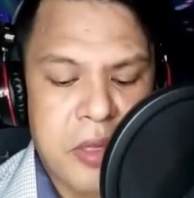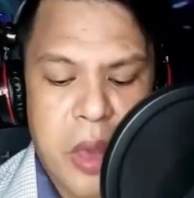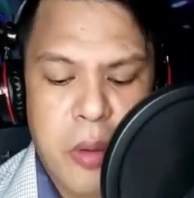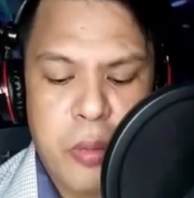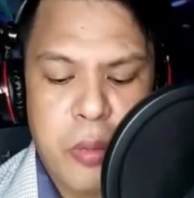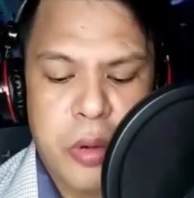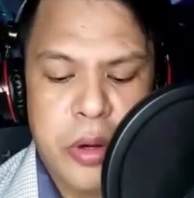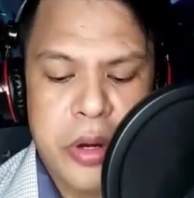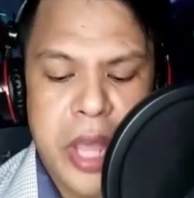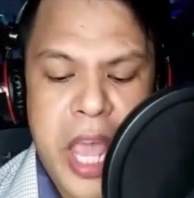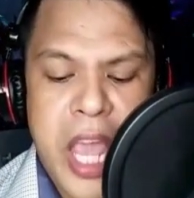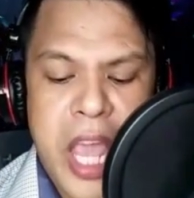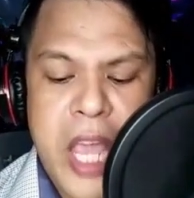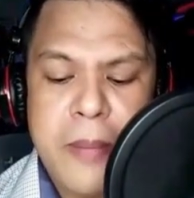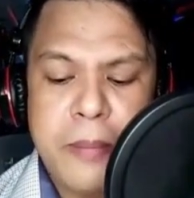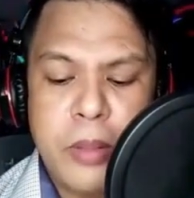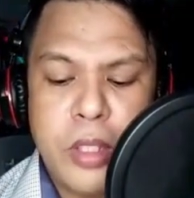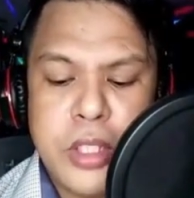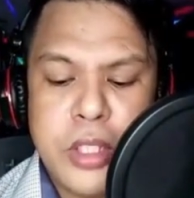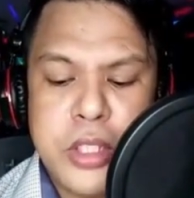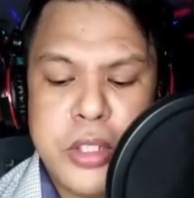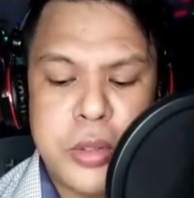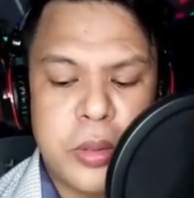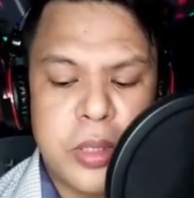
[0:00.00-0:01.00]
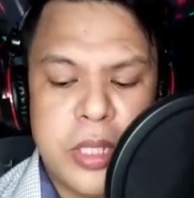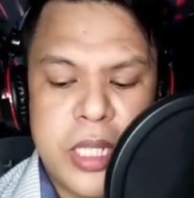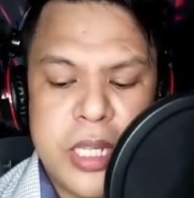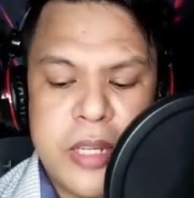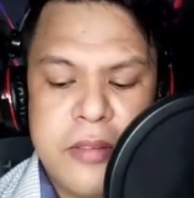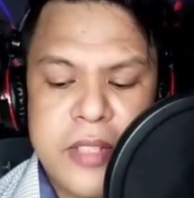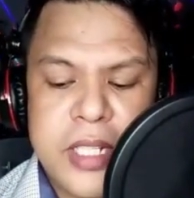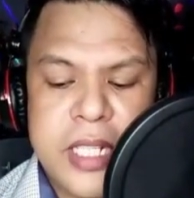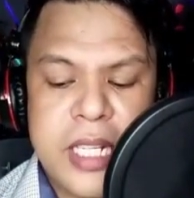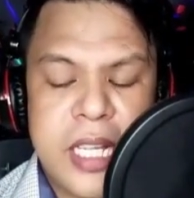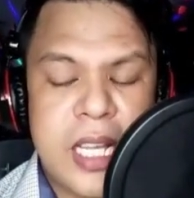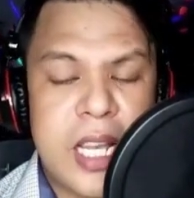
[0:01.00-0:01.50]
Just as
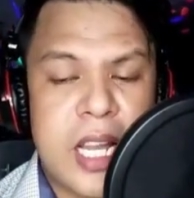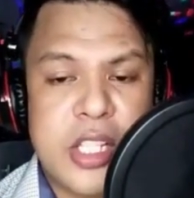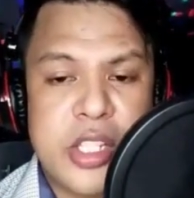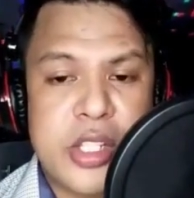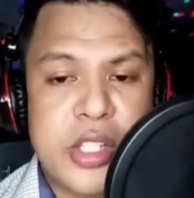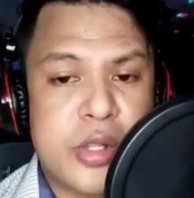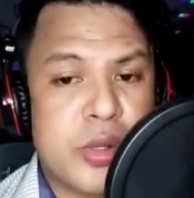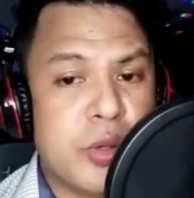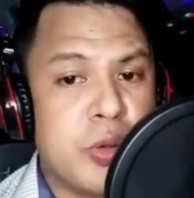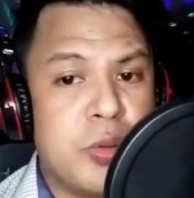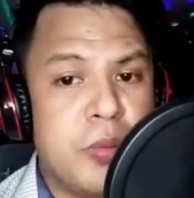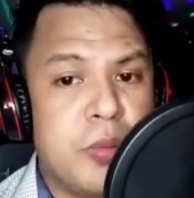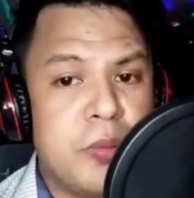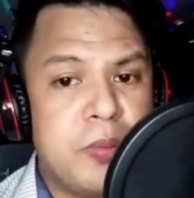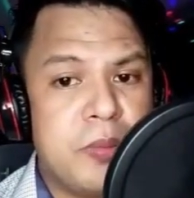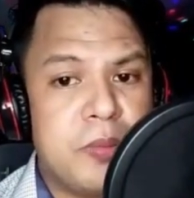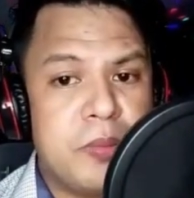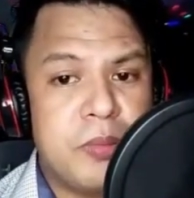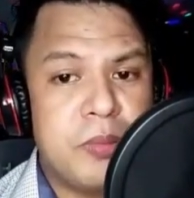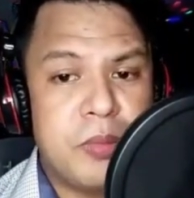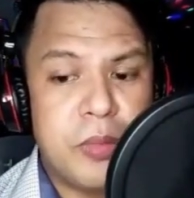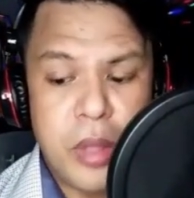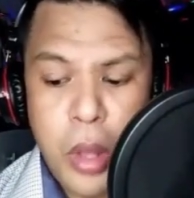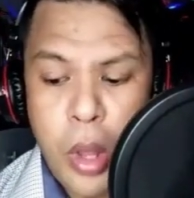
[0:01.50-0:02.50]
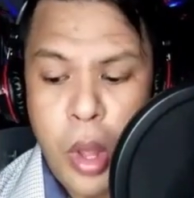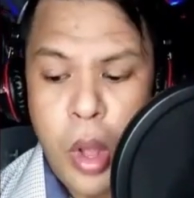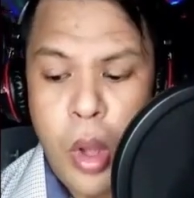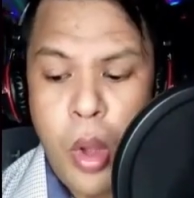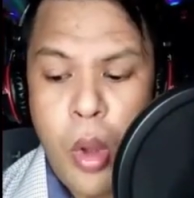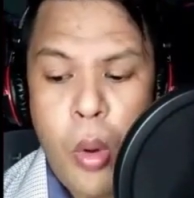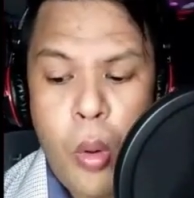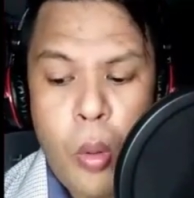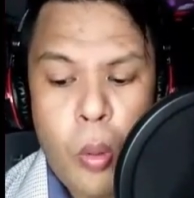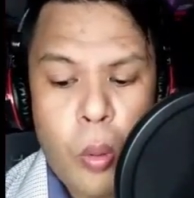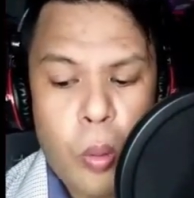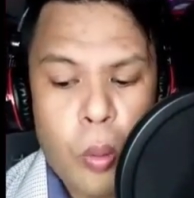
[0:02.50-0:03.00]
they were able to leave the
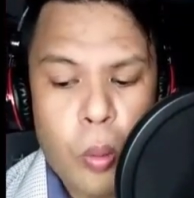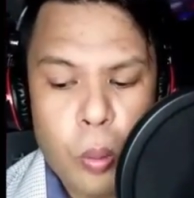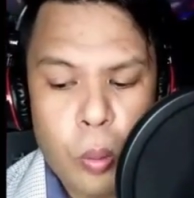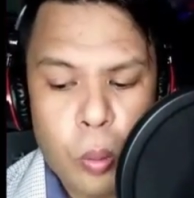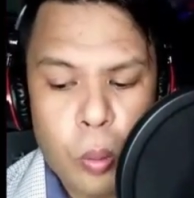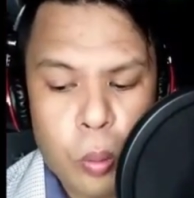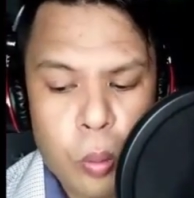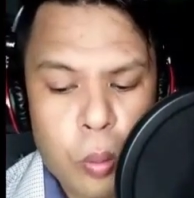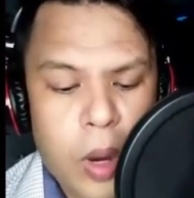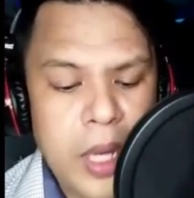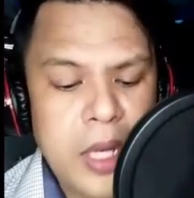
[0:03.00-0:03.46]
classroom,